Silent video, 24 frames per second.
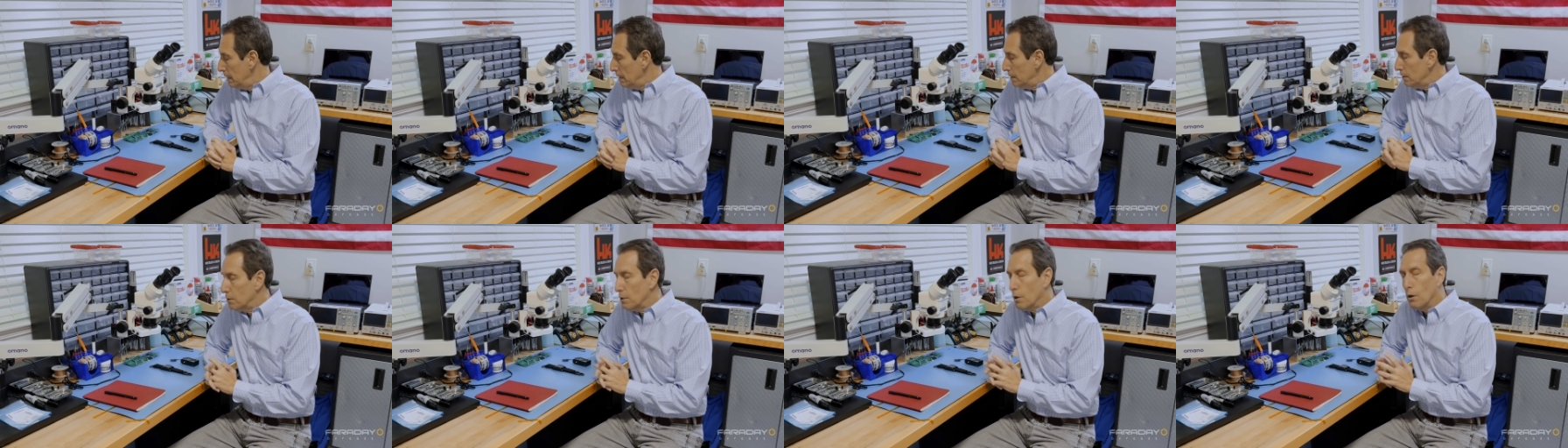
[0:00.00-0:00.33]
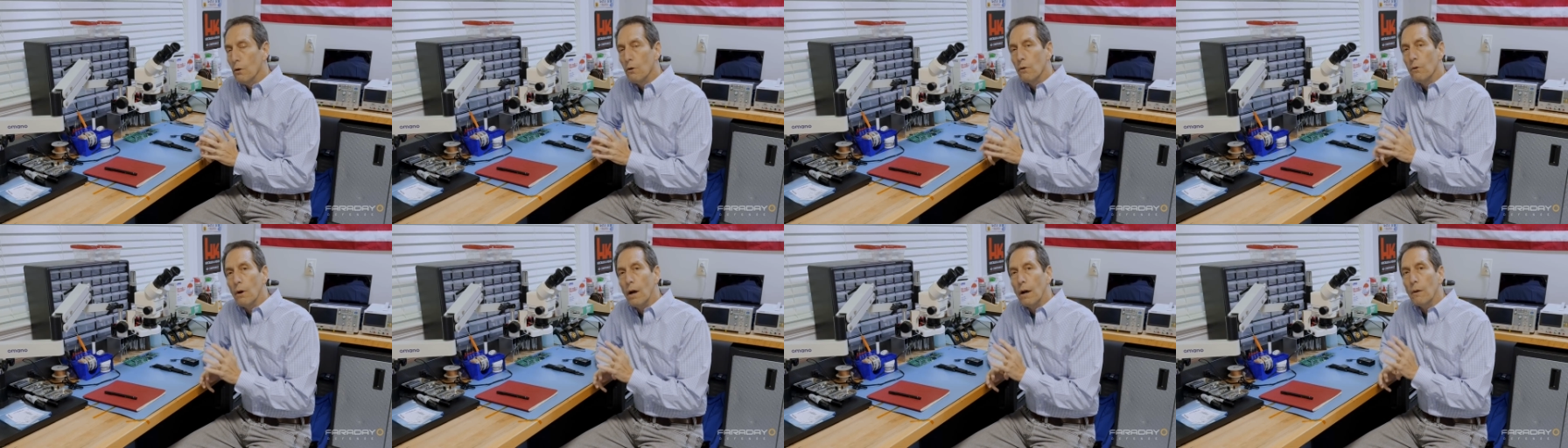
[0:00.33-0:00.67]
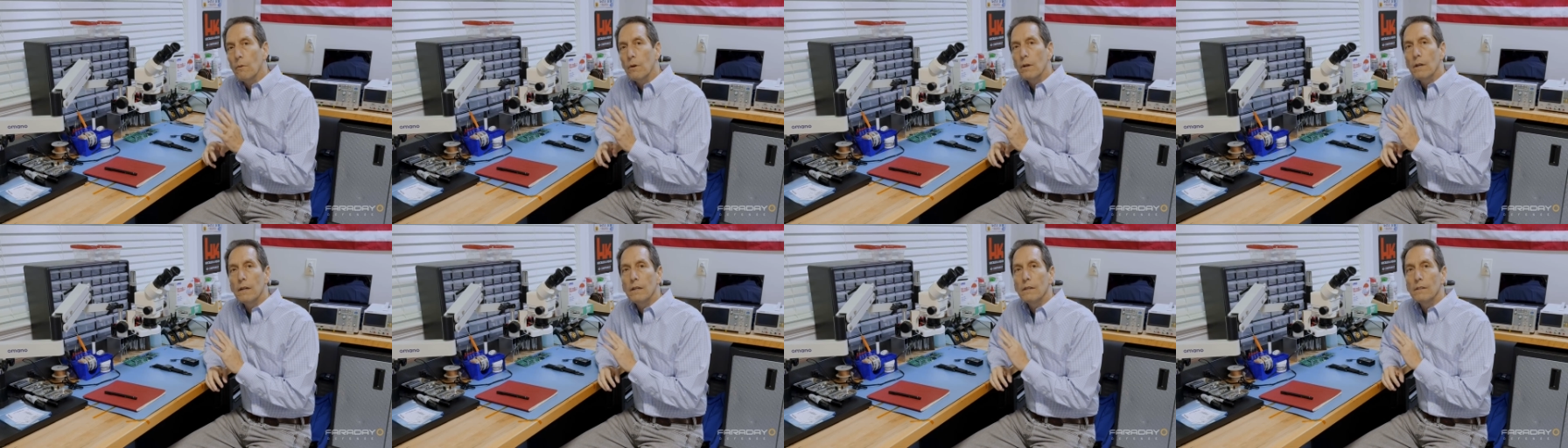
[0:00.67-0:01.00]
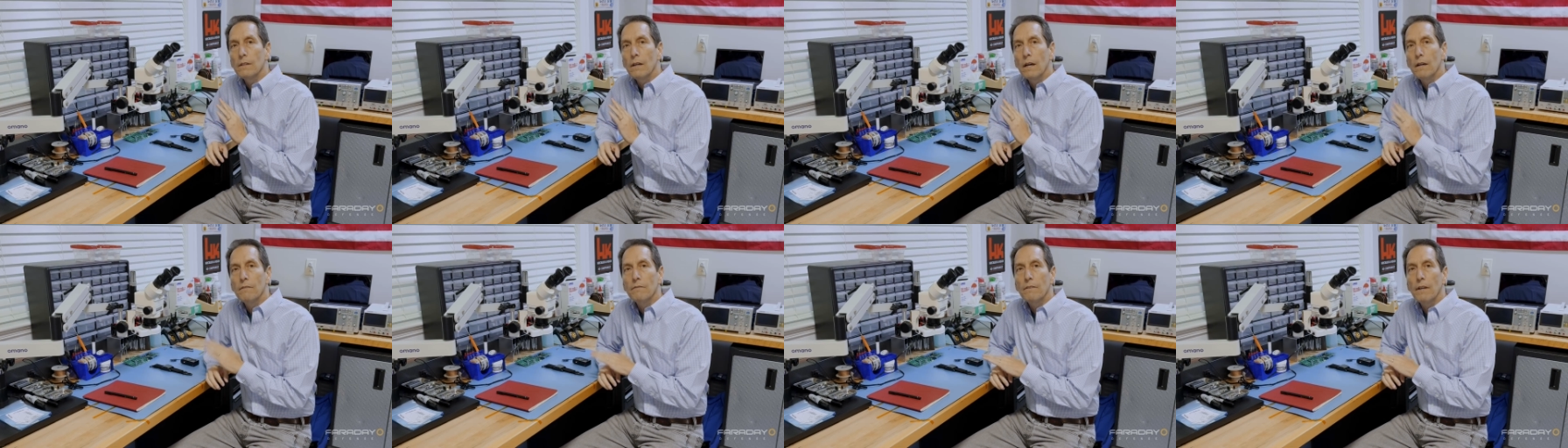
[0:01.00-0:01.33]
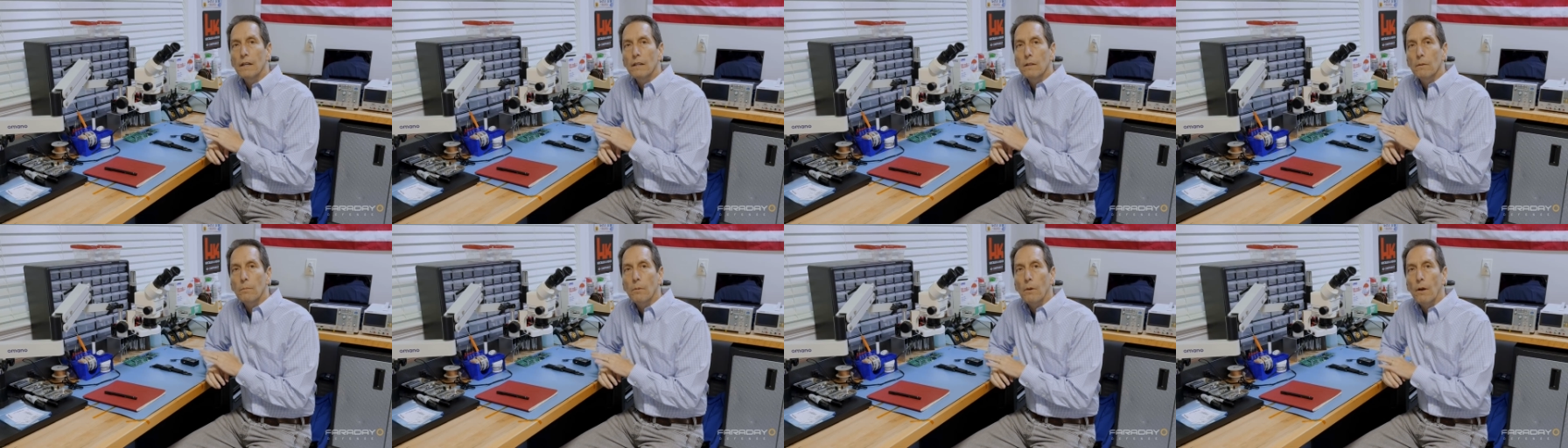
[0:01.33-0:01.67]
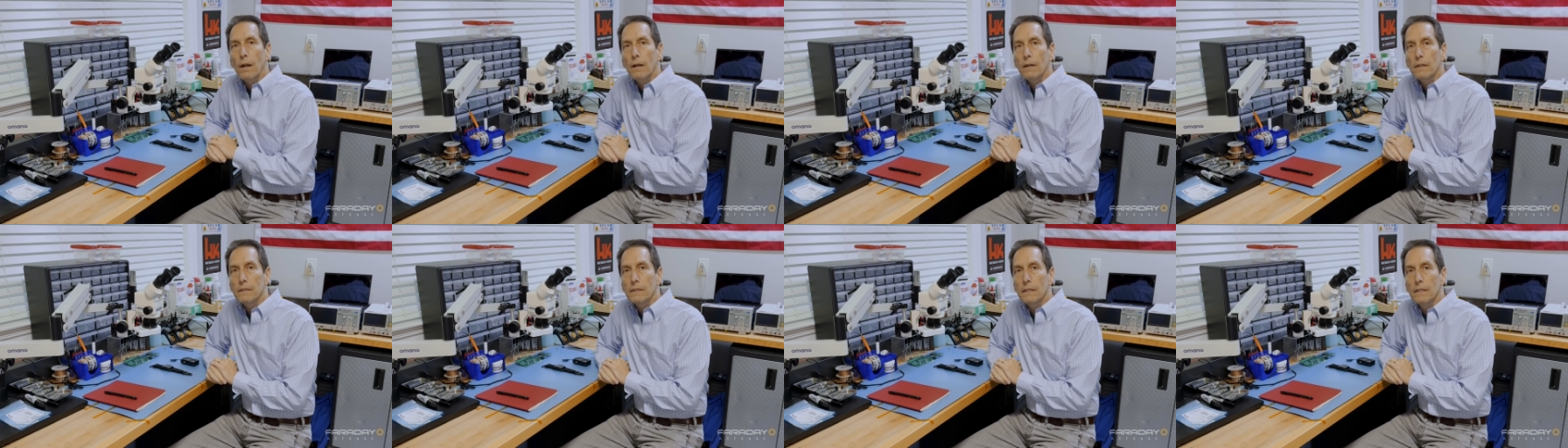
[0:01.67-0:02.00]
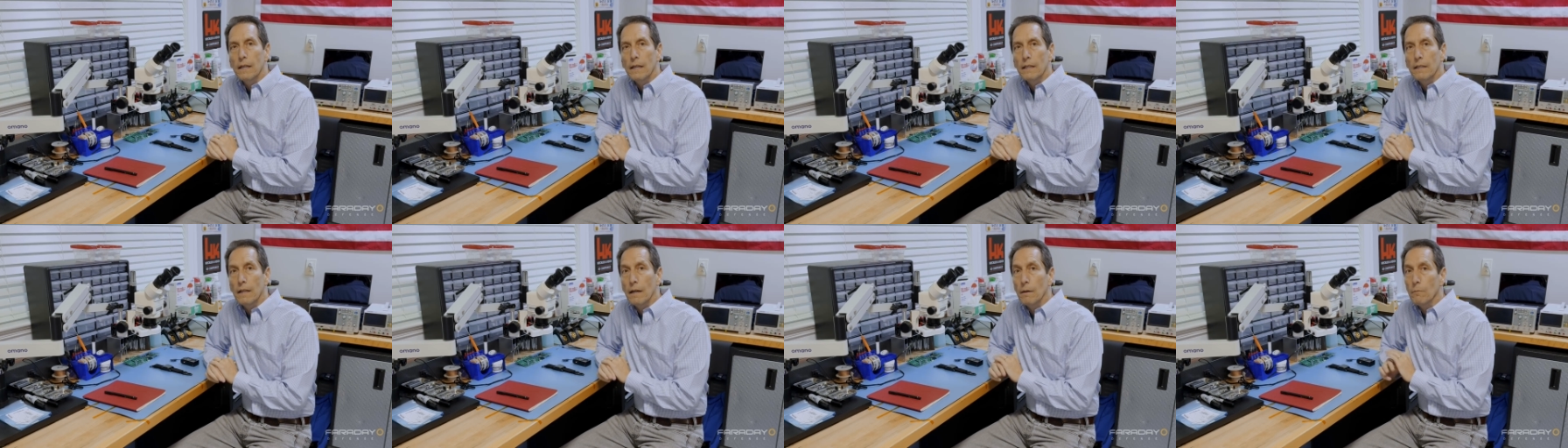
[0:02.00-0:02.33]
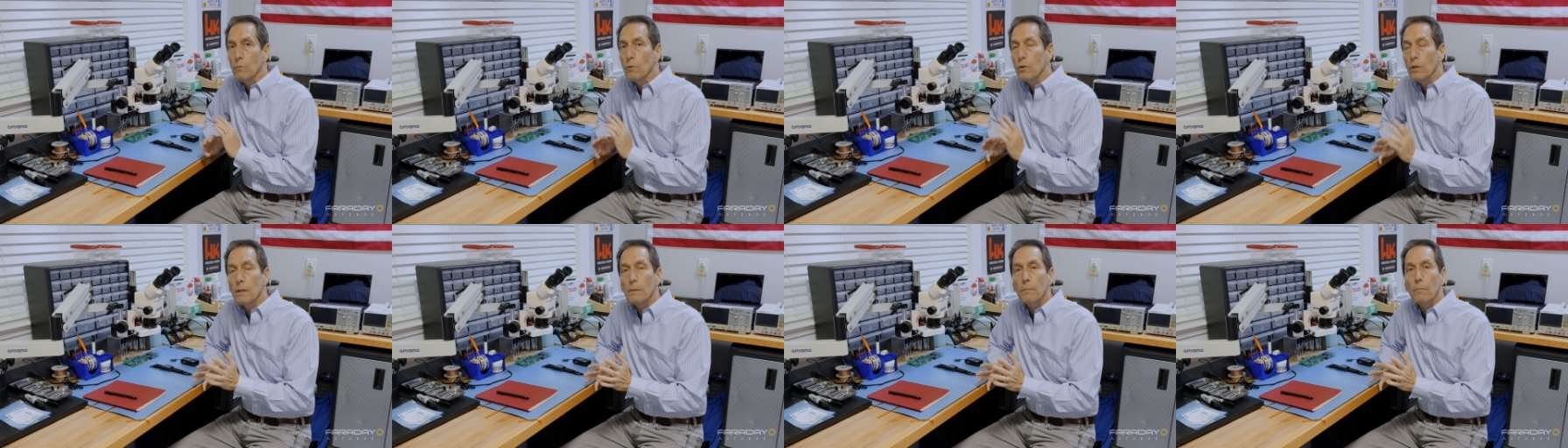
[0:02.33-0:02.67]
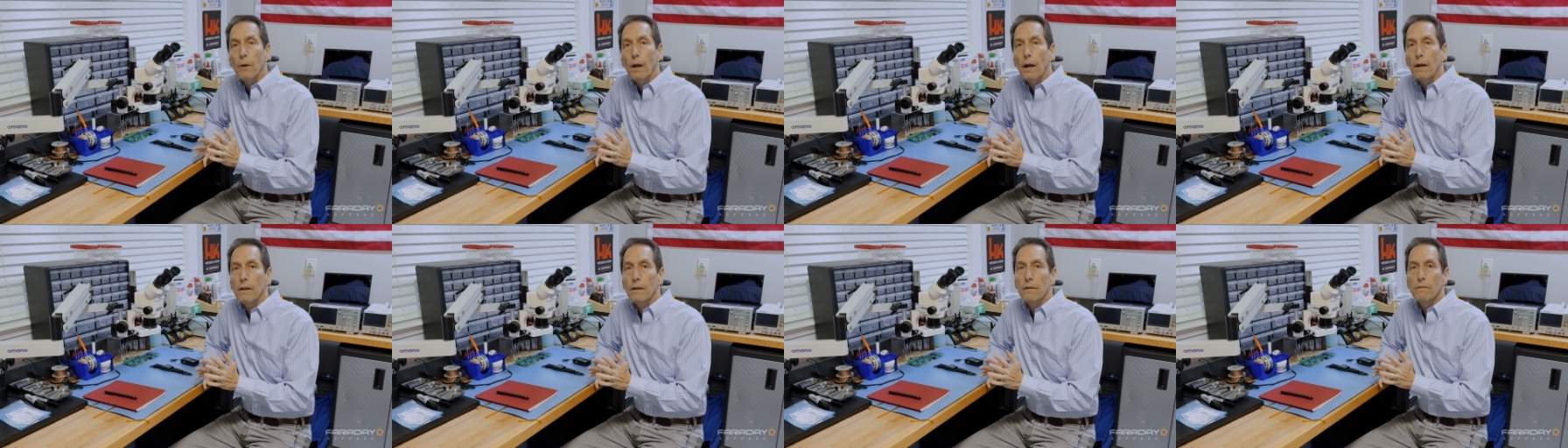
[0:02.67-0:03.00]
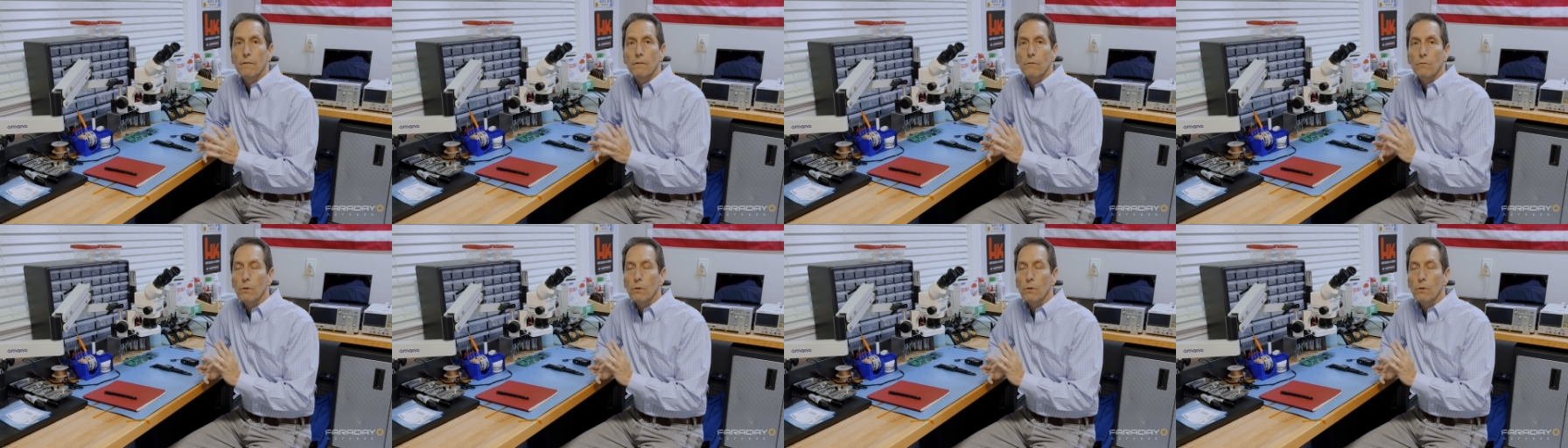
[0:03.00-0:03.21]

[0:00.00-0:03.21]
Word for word: So I want to unveil a product today that I'm really proud of.